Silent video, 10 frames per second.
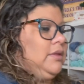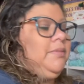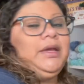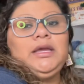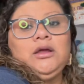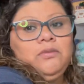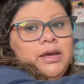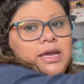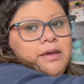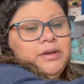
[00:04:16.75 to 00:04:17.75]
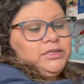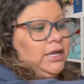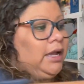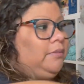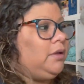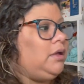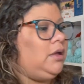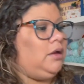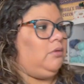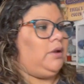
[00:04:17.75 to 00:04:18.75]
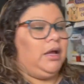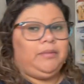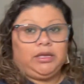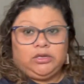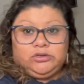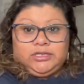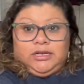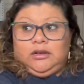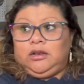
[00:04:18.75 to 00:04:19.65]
But either way, every time when I'm not using